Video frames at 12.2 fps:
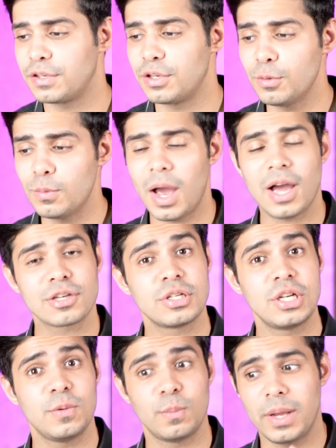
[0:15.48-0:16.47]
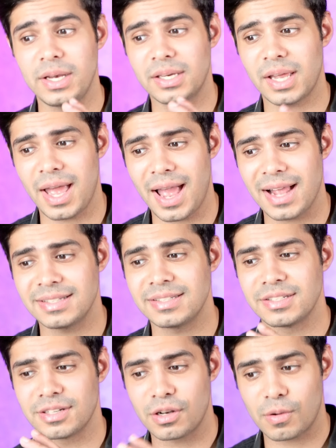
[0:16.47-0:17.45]
you actually went
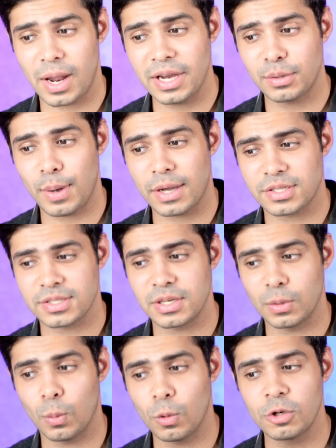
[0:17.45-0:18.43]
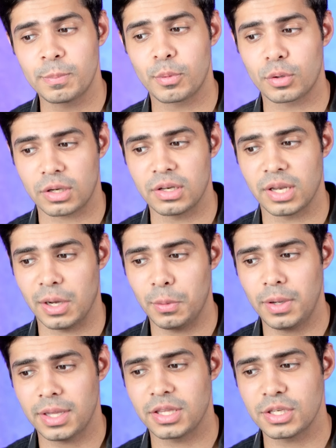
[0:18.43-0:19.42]
and tried to access the old portal
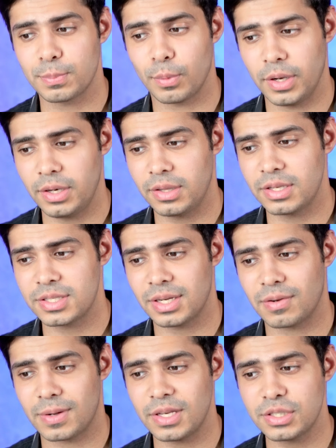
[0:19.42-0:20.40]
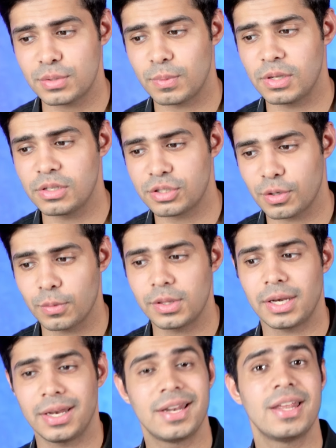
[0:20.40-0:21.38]
now at this point, this address will show
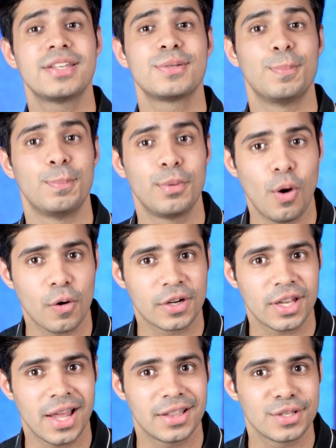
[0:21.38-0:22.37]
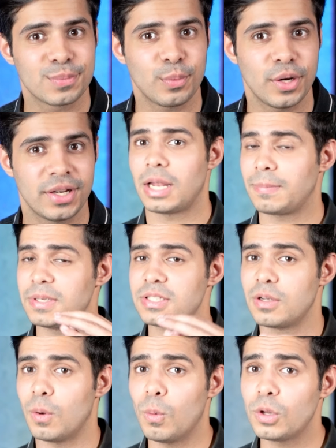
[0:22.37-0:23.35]
that it is blocked at this point. That means
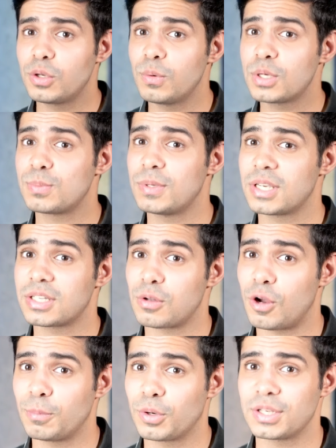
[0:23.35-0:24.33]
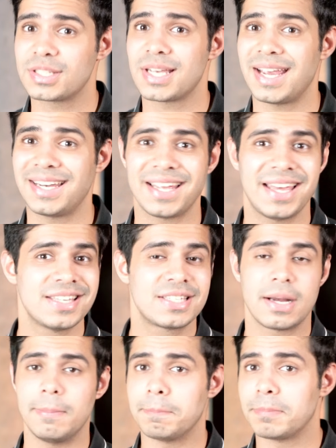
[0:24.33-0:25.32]
the old US visa slot booking site is
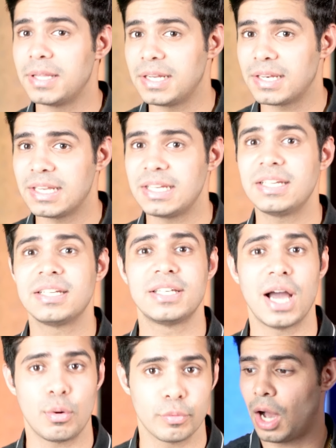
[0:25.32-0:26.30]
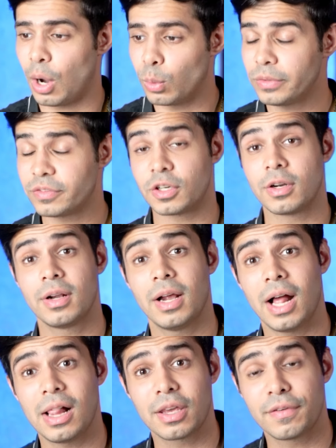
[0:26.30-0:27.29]
completely down. However,
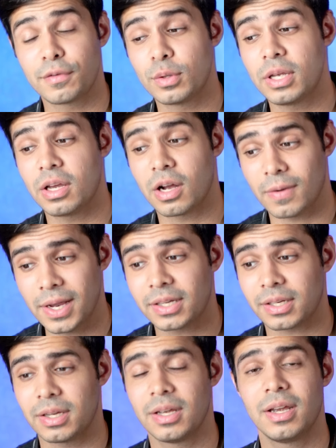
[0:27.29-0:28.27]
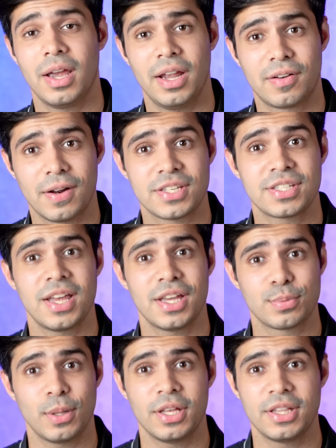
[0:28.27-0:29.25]
I'll give you the correct address
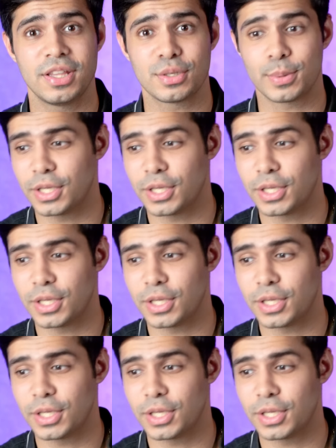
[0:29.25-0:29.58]
as well in this